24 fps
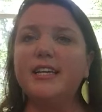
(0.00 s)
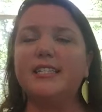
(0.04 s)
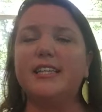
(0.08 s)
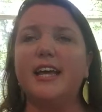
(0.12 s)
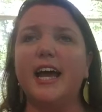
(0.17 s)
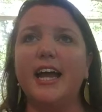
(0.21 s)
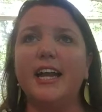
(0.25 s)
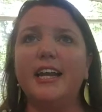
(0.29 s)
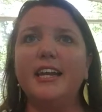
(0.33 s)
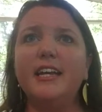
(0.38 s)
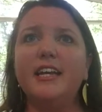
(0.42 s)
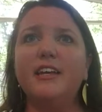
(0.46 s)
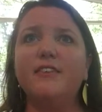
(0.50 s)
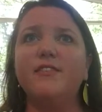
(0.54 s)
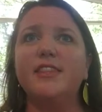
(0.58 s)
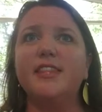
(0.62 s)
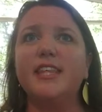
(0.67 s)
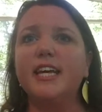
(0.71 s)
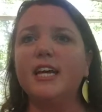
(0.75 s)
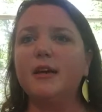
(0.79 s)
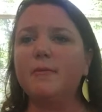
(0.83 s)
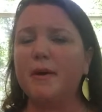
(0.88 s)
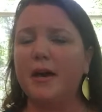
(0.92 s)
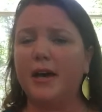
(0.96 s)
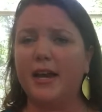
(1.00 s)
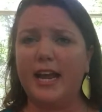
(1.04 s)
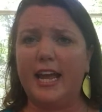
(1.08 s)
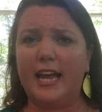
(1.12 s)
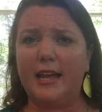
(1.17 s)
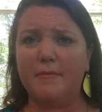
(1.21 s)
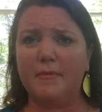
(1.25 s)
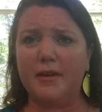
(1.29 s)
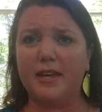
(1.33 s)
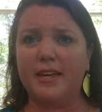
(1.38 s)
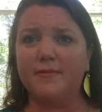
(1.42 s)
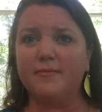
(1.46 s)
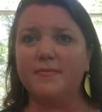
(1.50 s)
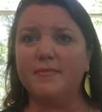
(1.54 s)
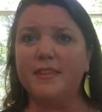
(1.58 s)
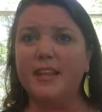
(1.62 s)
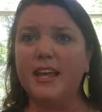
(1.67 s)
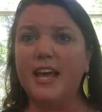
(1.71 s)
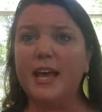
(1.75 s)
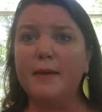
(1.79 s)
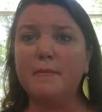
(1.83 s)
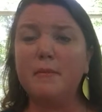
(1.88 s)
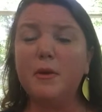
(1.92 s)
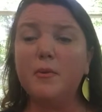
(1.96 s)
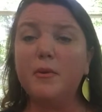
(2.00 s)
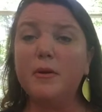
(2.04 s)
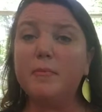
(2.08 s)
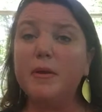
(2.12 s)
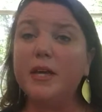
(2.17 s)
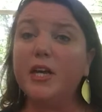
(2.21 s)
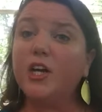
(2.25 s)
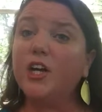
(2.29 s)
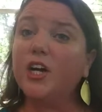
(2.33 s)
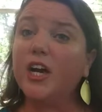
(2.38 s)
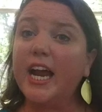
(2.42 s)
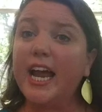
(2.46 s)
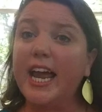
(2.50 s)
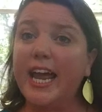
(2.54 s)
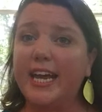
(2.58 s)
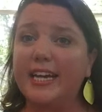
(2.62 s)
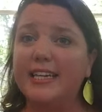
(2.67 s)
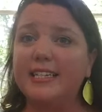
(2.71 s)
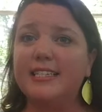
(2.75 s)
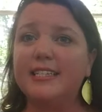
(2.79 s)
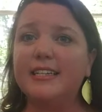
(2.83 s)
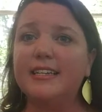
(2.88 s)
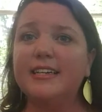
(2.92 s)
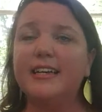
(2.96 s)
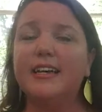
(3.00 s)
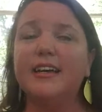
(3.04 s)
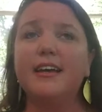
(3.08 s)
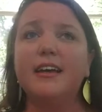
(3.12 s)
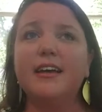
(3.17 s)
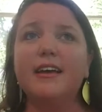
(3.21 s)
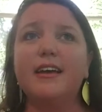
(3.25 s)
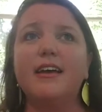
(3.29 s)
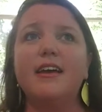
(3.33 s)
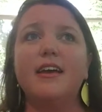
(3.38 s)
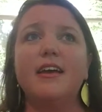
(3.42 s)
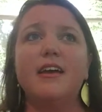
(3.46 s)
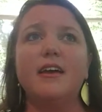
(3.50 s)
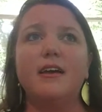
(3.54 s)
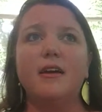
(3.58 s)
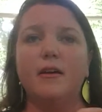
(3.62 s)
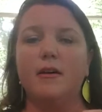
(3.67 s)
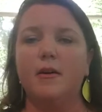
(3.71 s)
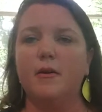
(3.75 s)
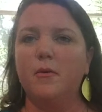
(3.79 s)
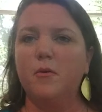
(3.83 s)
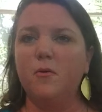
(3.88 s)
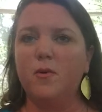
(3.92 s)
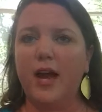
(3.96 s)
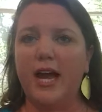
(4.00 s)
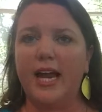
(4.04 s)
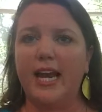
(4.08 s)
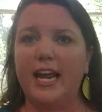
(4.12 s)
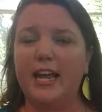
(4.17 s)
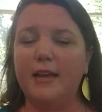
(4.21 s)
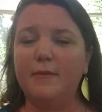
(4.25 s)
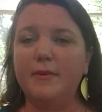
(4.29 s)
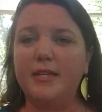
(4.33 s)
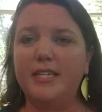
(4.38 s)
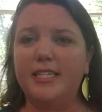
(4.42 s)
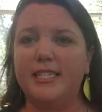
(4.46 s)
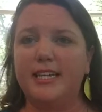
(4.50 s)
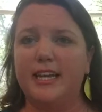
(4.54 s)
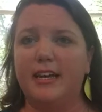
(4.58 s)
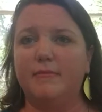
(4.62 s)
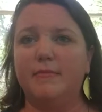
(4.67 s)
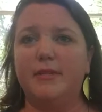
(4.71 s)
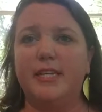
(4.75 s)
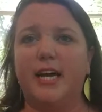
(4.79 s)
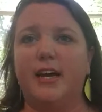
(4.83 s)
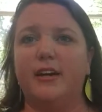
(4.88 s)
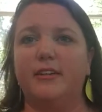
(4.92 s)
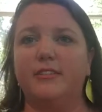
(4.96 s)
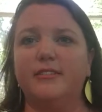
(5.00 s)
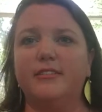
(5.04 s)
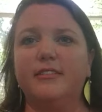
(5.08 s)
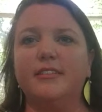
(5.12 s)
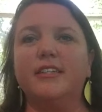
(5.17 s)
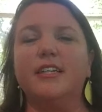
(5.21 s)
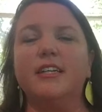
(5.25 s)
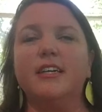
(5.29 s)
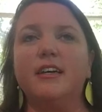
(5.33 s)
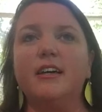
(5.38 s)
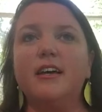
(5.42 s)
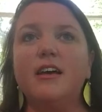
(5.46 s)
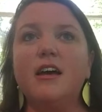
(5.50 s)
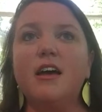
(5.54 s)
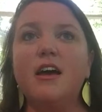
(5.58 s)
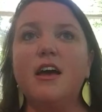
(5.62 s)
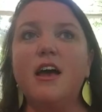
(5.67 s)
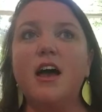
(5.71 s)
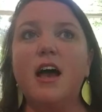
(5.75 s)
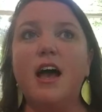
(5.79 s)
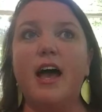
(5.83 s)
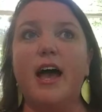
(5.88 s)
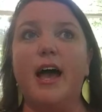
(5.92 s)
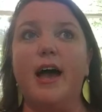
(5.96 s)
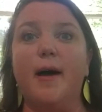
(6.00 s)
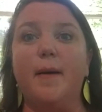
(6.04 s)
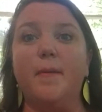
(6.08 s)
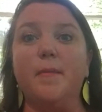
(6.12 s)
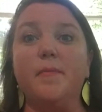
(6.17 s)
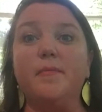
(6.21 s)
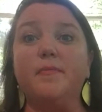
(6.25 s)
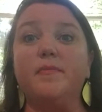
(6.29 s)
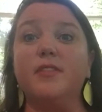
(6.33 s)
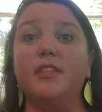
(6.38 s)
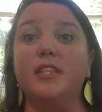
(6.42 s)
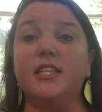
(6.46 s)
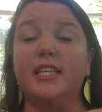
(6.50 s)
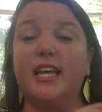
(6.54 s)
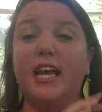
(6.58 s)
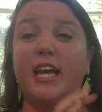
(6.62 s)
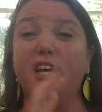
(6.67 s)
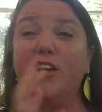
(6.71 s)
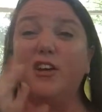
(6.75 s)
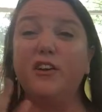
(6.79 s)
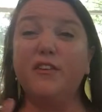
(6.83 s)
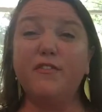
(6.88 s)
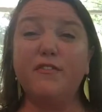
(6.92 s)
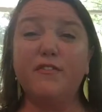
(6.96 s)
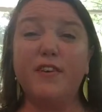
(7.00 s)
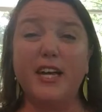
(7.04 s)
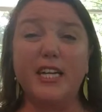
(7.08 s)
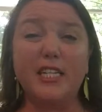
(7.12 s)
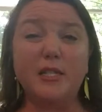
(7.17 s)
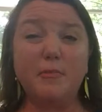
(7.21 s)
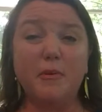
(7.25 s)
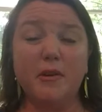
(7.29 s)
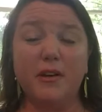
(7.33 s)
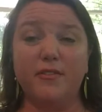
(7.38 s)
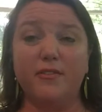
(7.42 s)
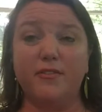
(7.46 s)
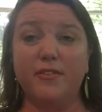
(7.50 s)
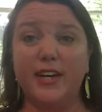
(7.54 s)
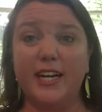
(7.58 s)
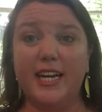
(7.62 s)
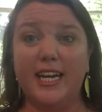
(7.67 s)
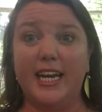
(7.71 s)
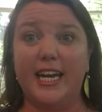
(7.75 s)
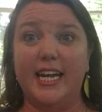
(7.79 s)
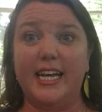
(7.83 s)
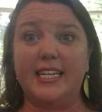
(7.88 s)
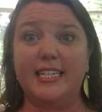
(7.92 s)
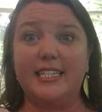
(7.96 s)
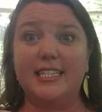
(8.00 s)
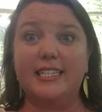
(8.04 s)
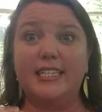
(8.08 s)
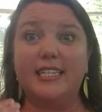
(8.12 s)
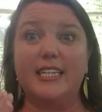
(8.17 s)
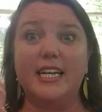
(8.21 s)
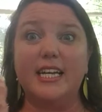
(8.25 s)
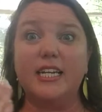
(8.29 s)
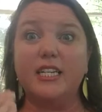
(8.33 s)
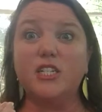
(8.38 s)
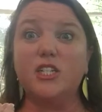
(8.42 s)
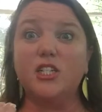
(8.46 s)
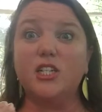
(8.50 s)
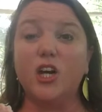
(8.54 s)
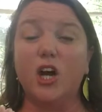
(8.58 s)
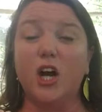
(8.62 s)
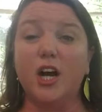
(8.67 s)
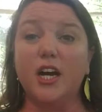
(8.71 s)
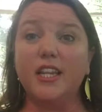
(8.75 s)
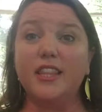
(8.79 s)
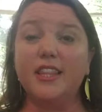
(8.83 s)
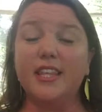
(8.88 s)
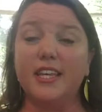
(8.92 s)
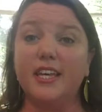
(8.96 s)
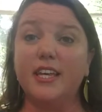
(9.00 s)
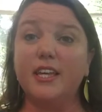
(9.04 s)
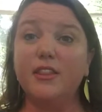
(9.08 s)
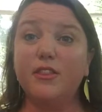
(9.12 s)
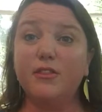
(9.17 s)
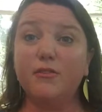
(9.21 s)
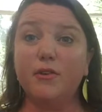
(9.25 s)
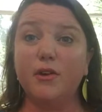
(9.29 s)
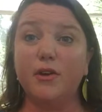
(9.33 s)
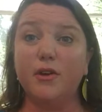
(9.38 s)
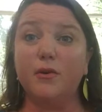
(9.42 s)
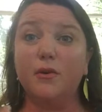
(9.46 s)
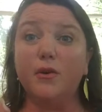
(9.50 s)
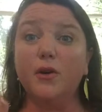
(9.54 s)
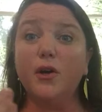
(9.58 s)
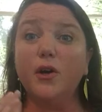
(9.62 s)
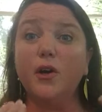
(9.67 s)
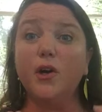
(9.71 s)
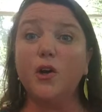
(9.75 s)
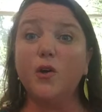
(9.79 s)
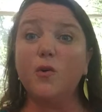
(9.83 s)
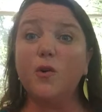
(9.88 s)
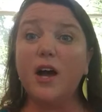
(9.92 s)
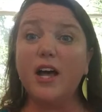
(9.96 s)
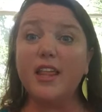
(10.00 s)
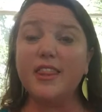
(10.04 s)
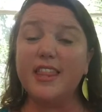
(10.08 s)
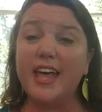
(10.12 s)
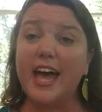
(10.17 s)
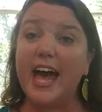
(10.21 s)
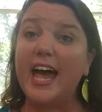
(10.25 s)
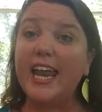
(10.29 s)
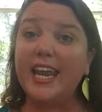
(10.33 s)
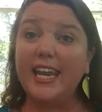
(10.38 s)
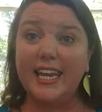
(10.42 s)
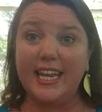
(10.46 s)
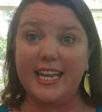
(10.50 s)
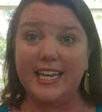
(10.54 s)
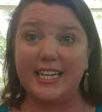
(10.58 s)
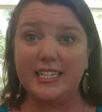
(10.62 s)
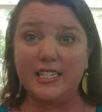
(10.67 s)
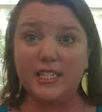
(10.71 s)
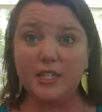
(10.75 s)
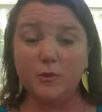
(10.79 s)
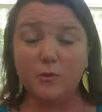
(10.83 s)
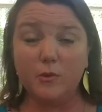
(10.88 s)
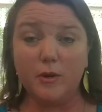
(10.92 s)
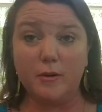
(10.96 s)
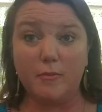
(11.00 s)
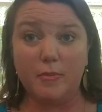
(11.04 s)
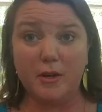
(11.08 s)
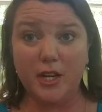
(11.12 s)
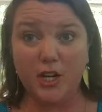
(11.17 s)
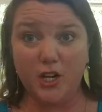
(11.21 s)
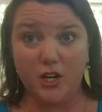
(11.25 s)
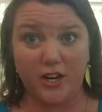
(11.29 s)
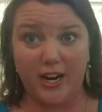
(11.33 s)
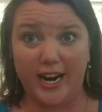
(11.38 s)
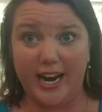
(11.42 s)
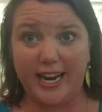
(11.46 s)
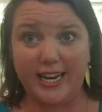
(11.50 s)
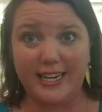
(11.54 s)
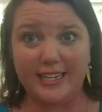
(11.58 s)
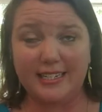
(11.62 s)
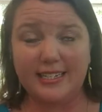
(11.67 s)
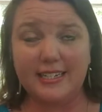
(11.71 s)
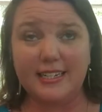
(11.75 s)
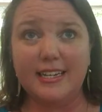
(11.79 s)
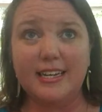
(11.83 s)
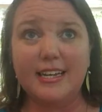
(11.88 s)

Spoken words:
I didn't even think about Amy. Amy would be great. Write Amy's name down. Take your Facebook friend list and start thinking through who on that list would be great